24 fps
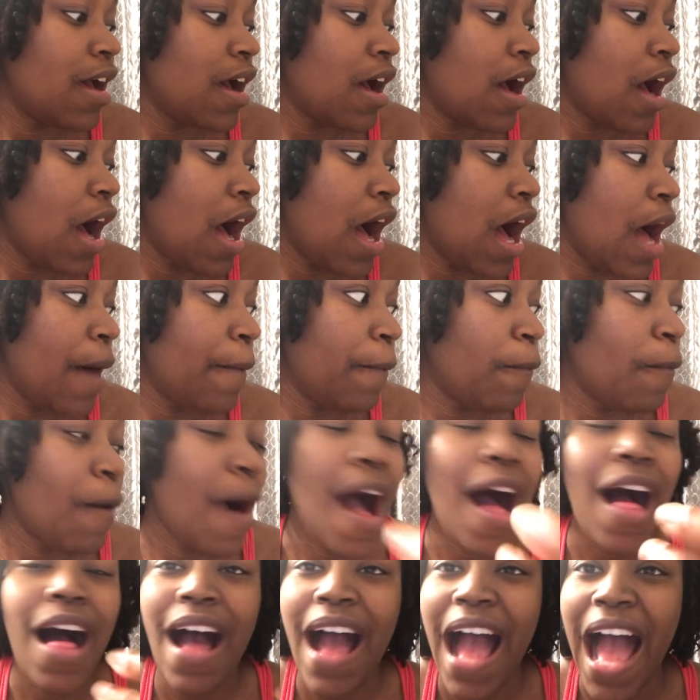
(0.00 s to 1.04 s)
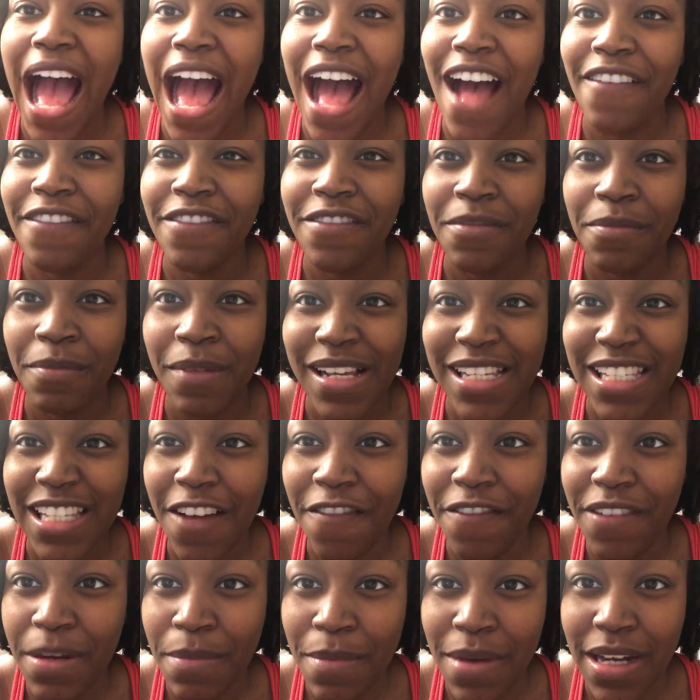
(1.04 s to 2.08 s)
While I have
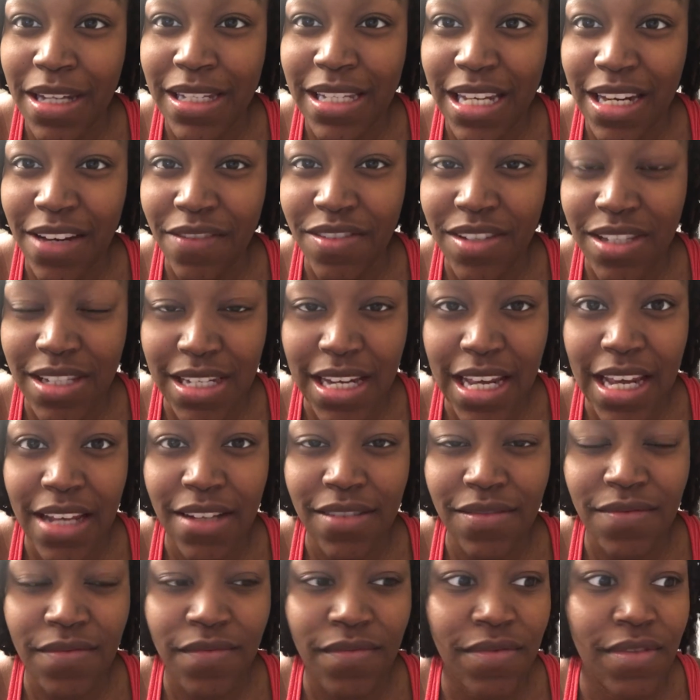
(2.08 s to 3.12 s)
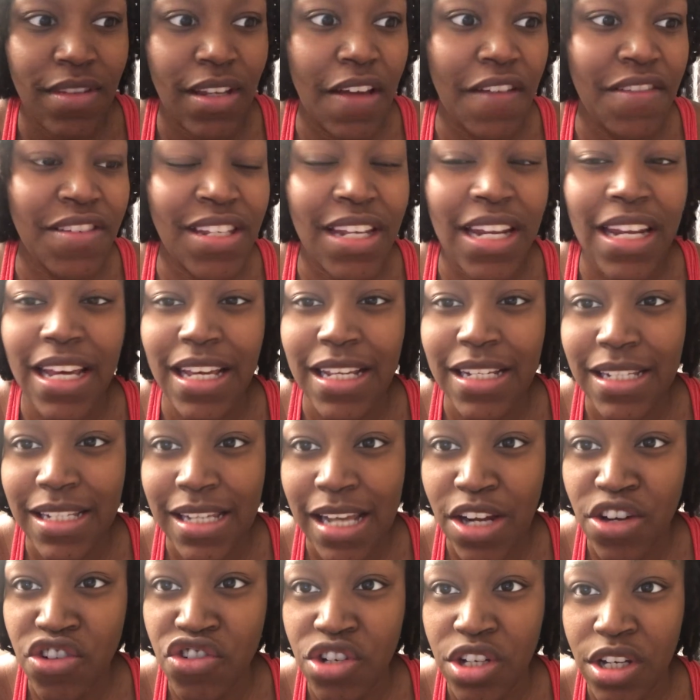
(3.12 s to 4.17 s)
myself in a meditative state of setting
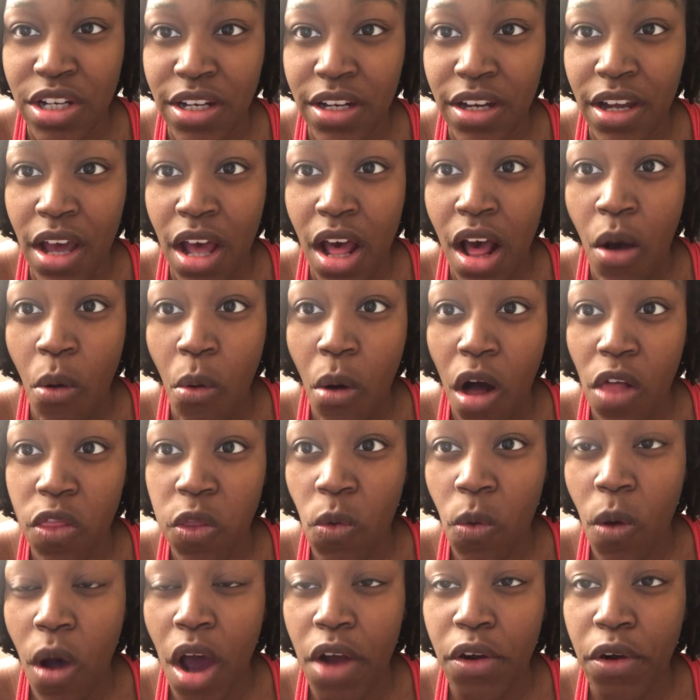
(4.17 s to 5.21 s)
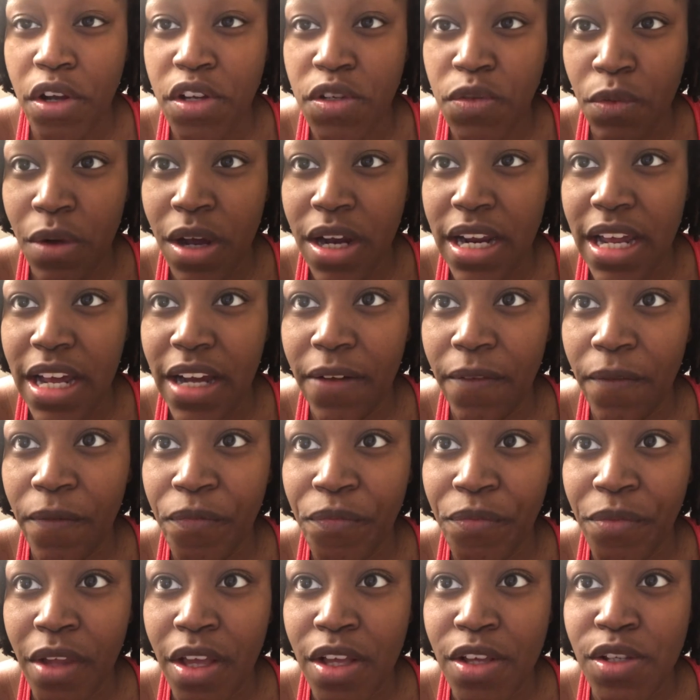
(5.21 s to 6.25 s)
intention while the water is running.
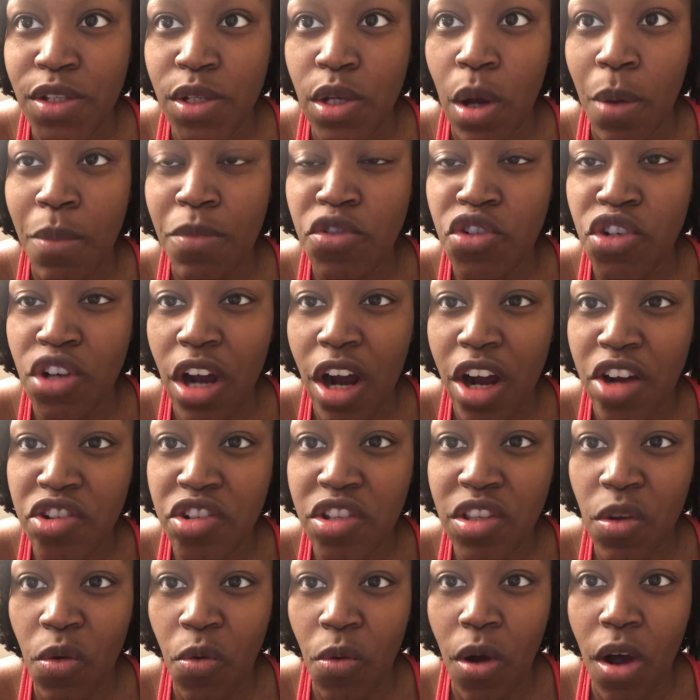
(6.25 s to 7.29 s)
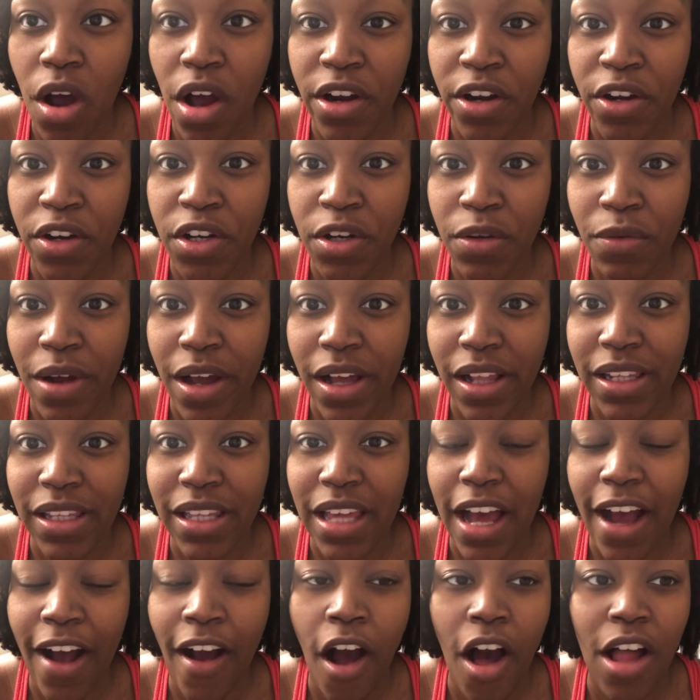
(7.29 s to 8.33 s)
So I'm charging the water
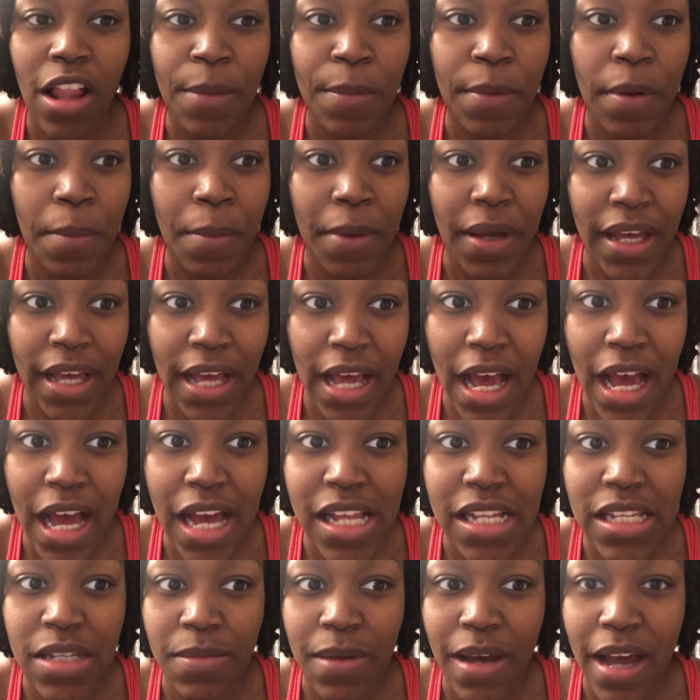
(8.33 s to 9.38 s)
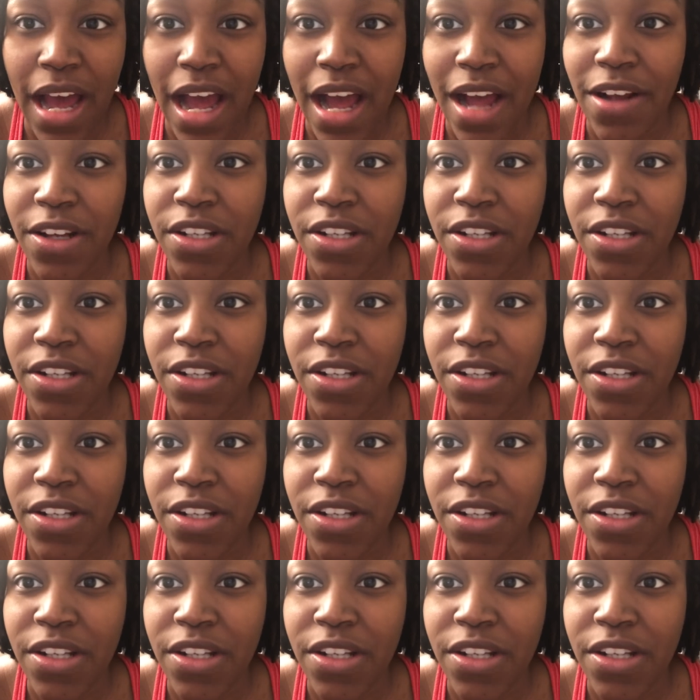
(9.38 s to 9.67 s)
indirectly. I call upon my guides, my higher